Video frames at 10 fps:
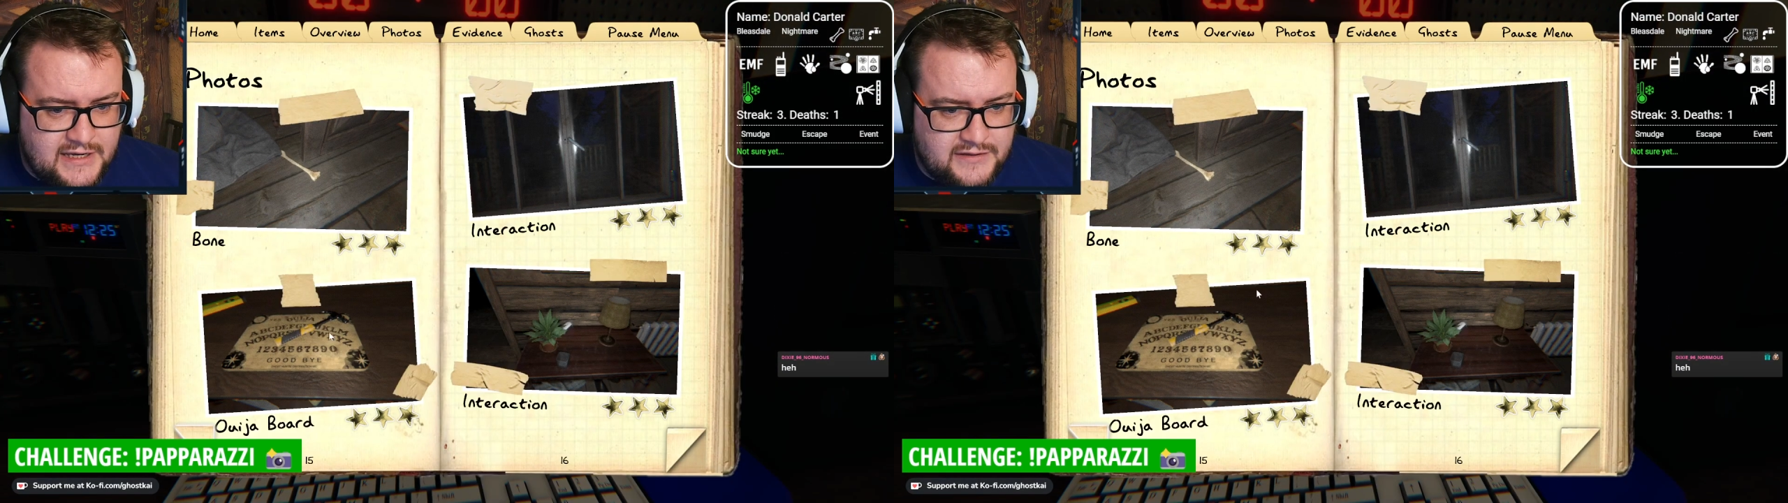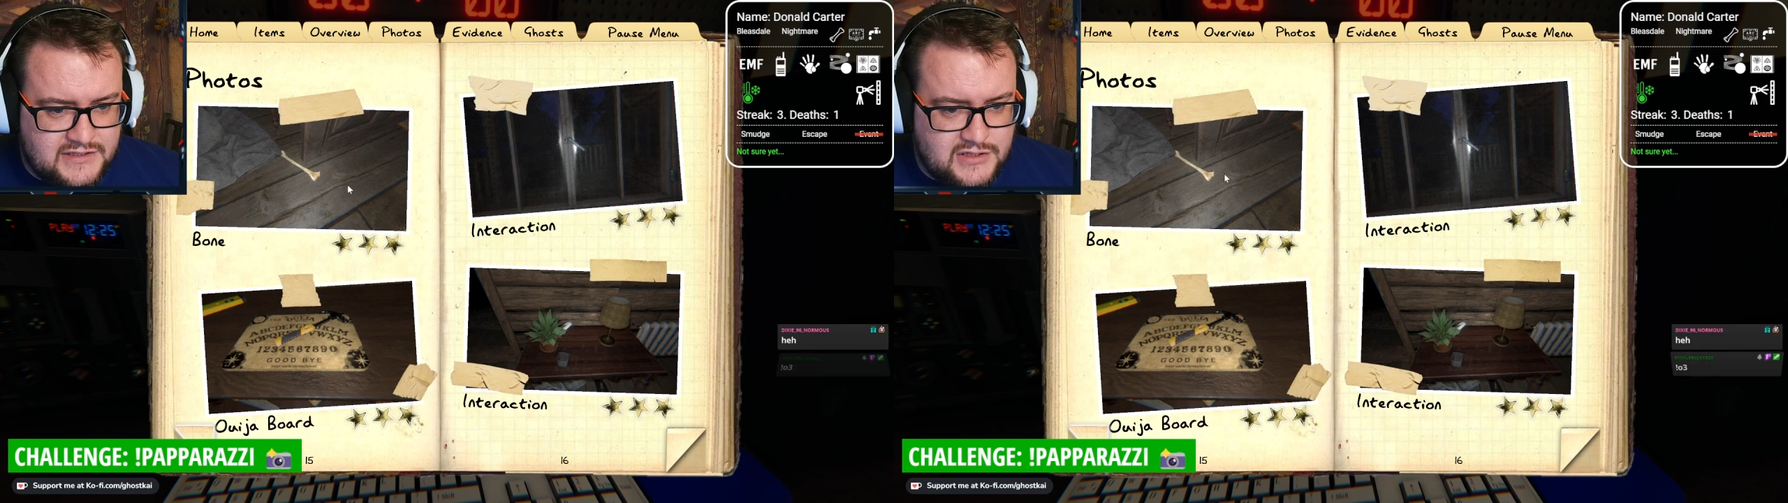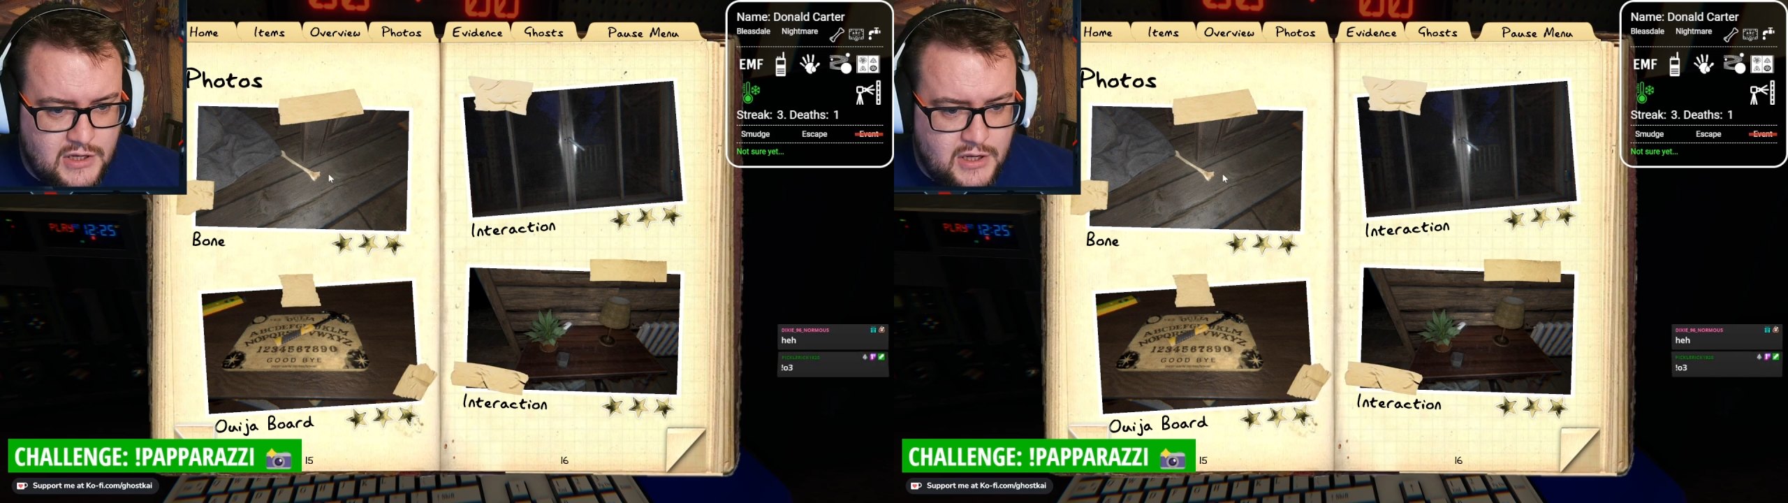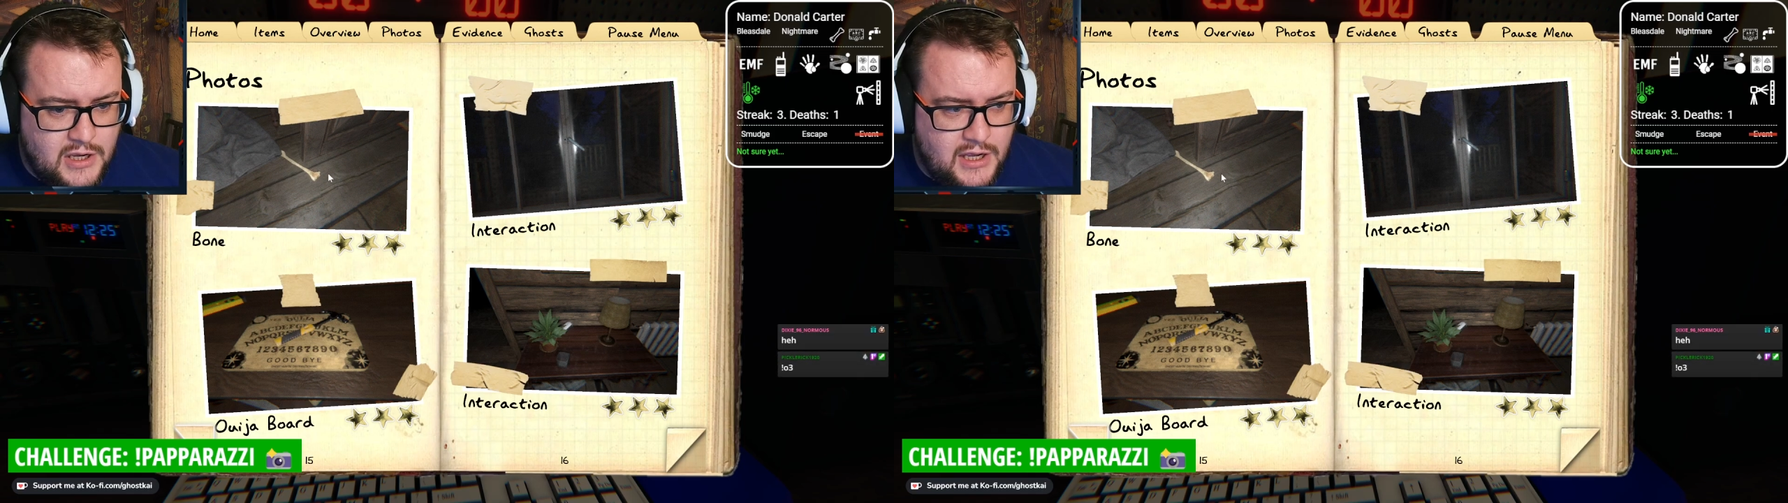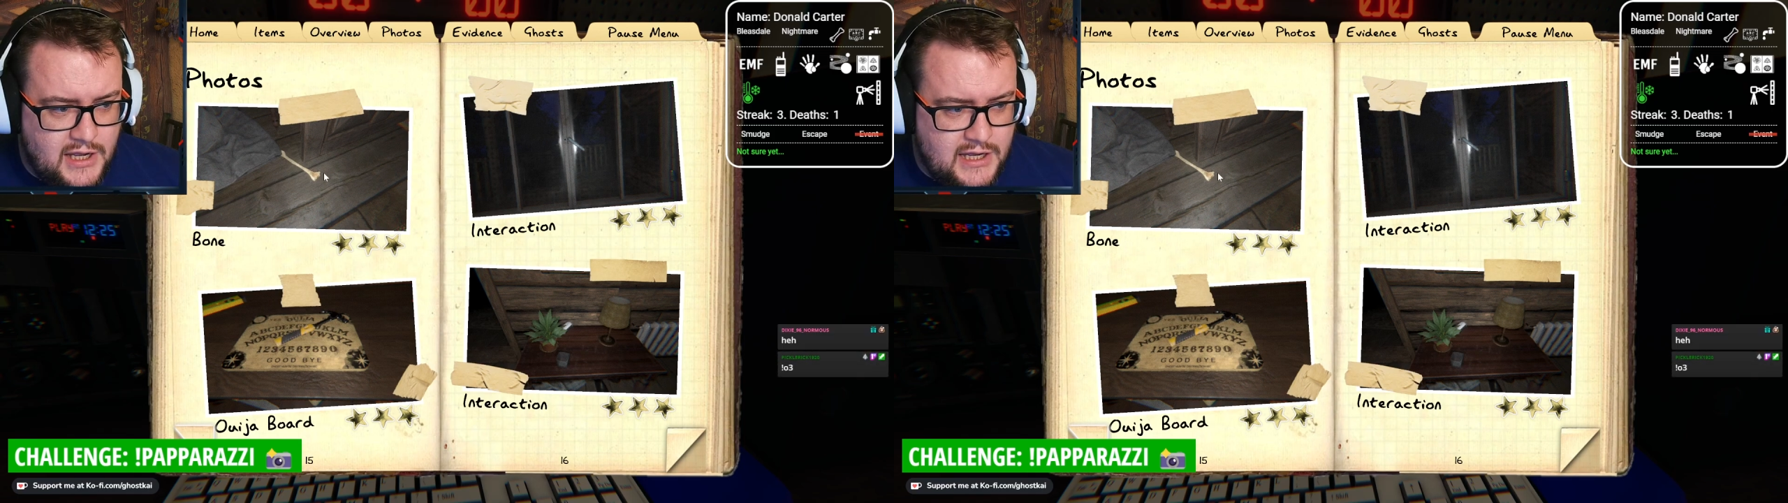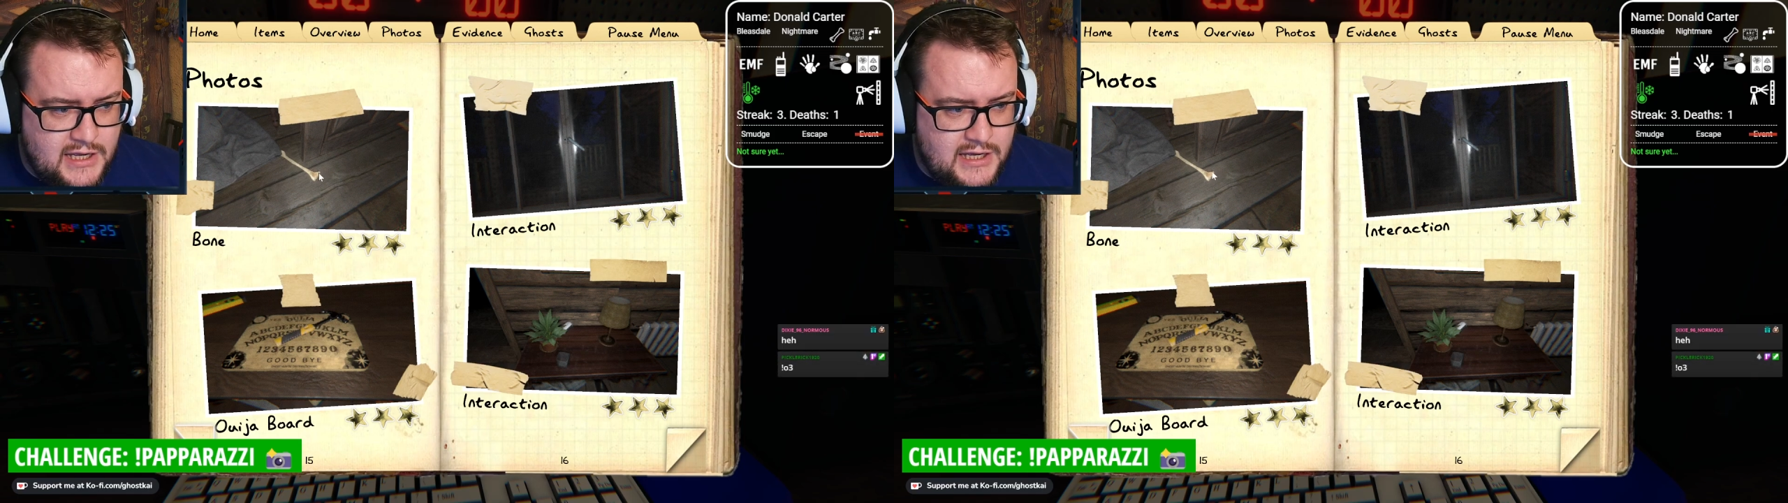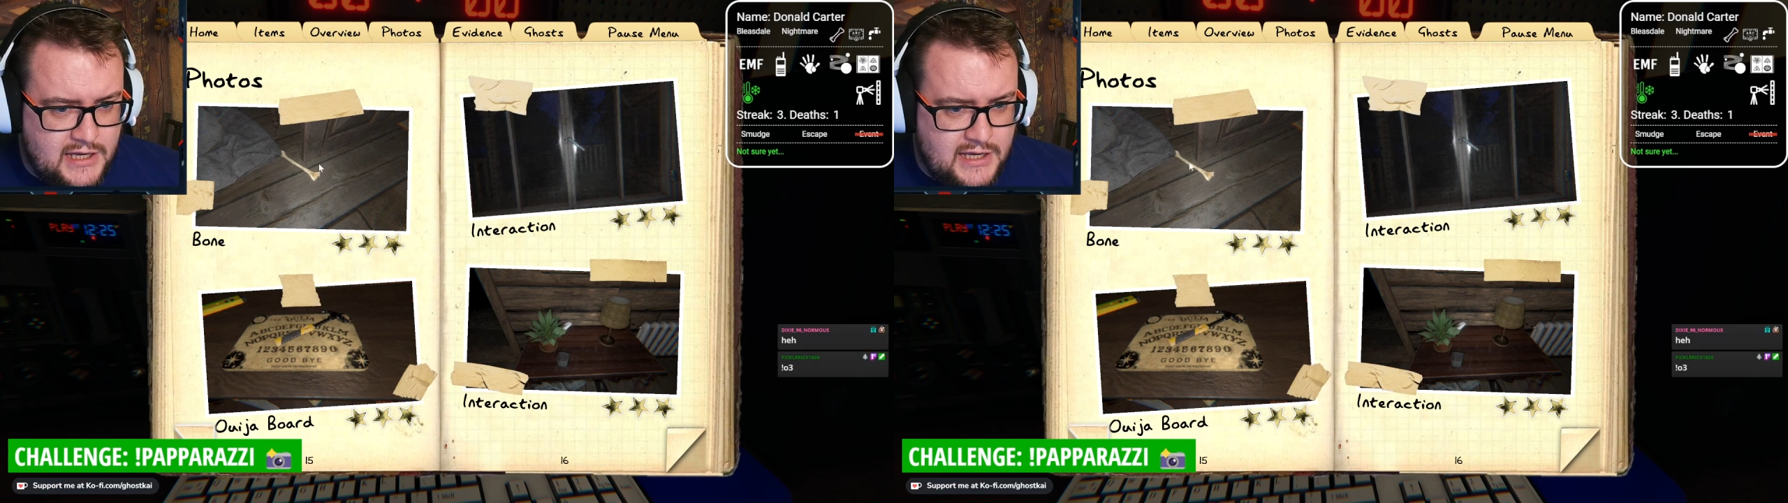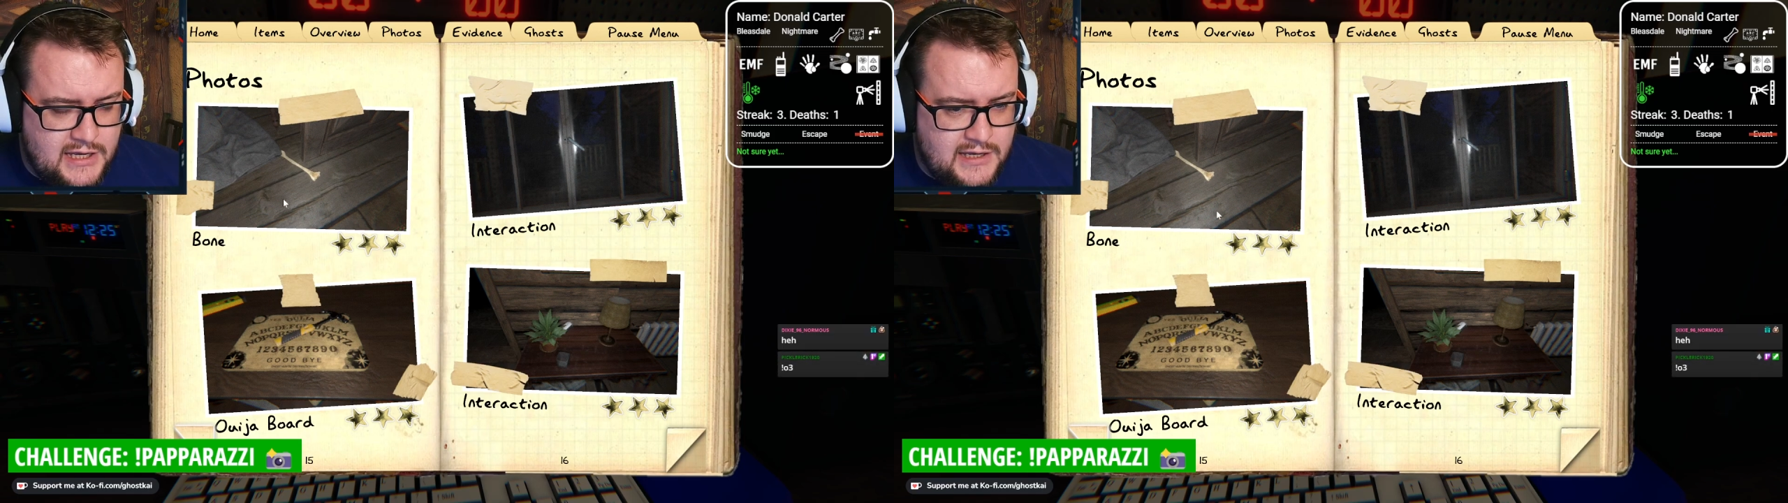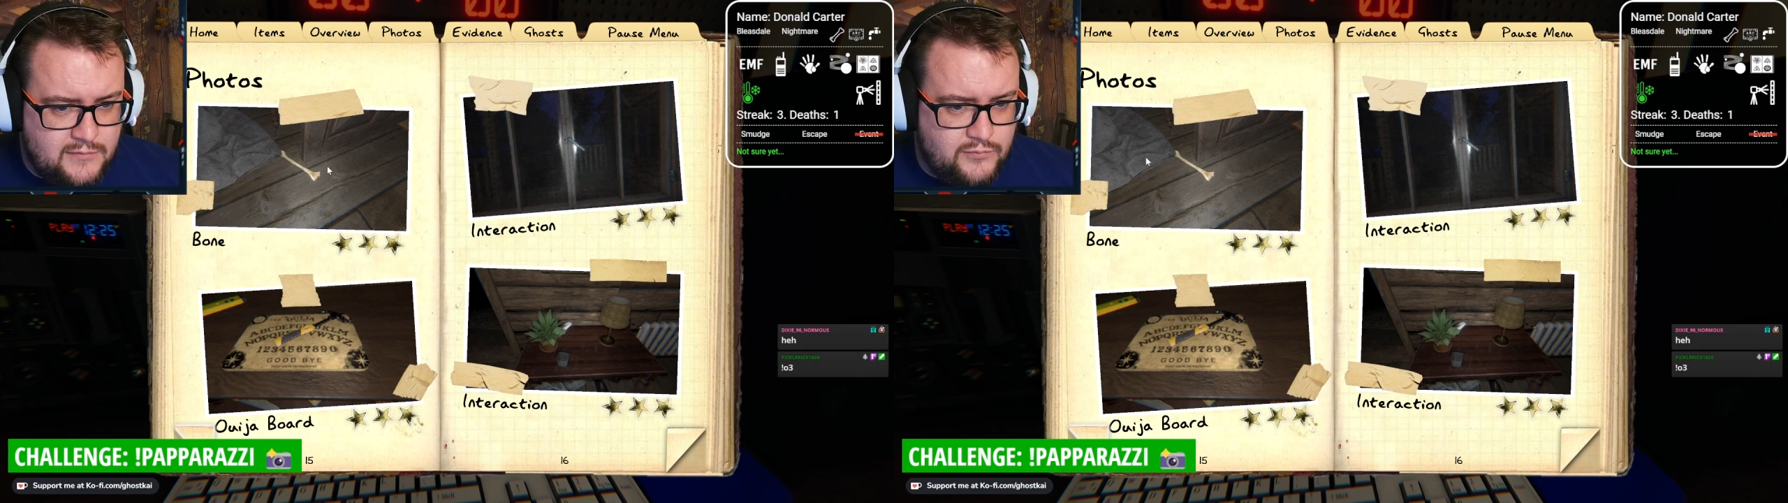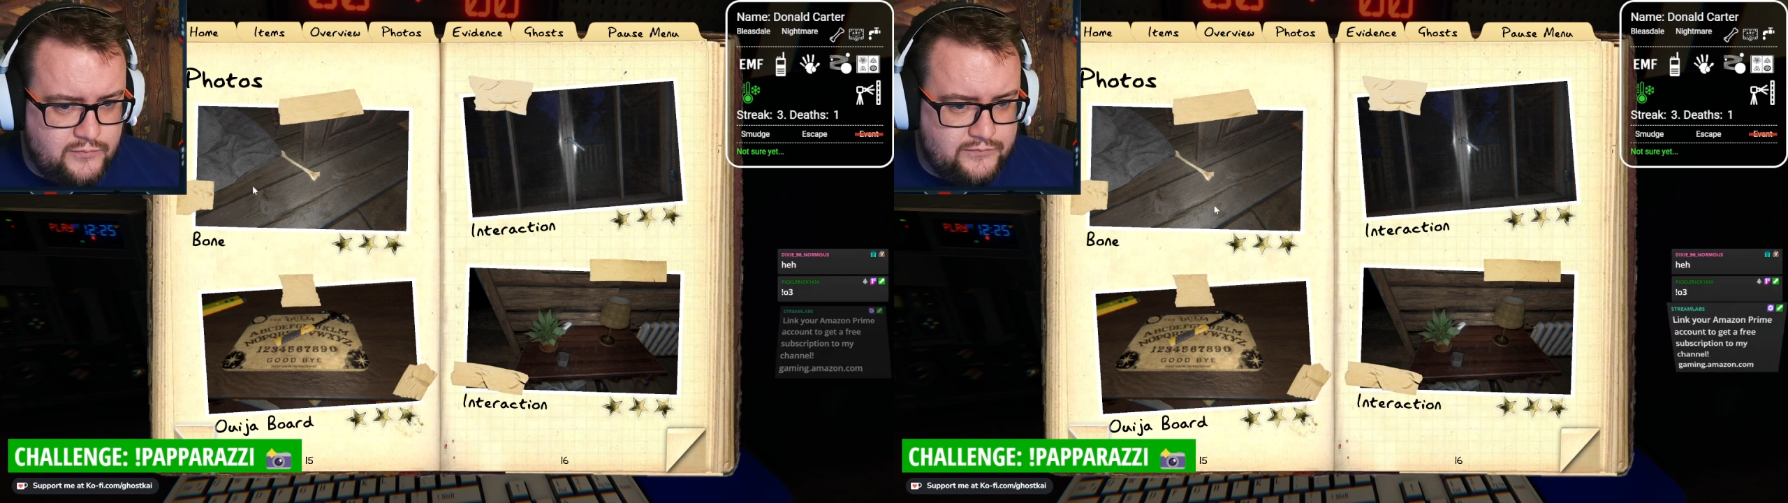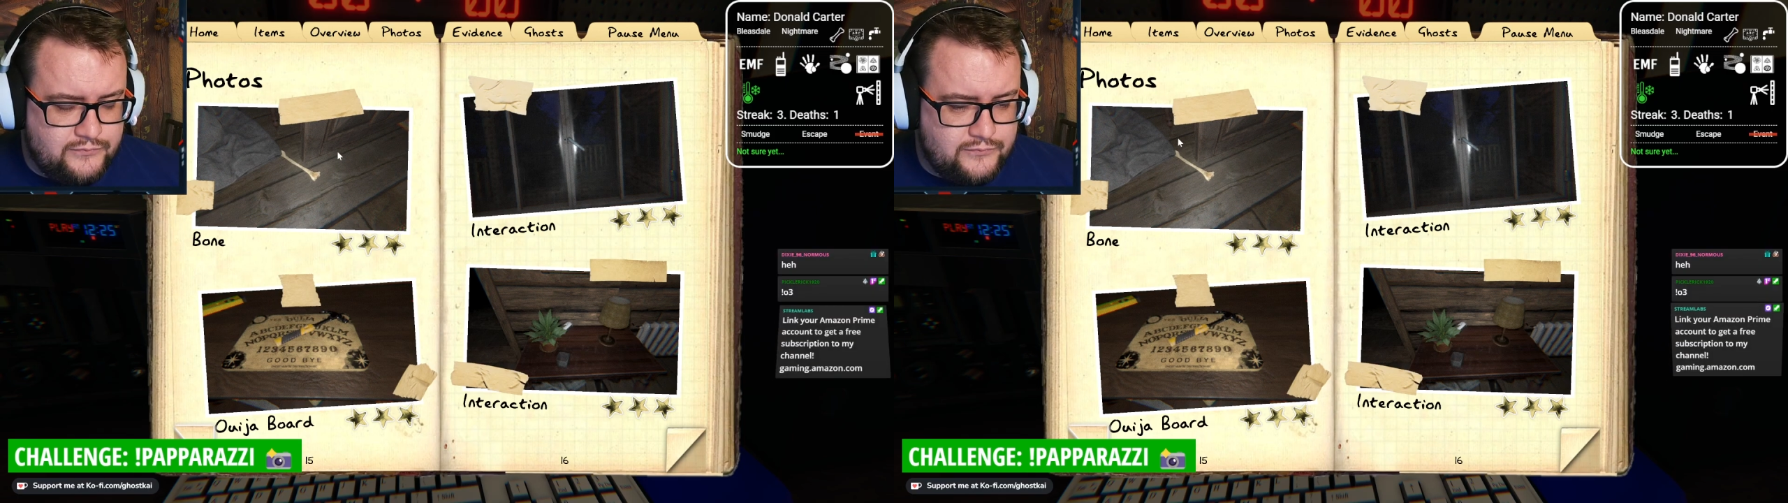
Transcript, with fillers: count this. Um,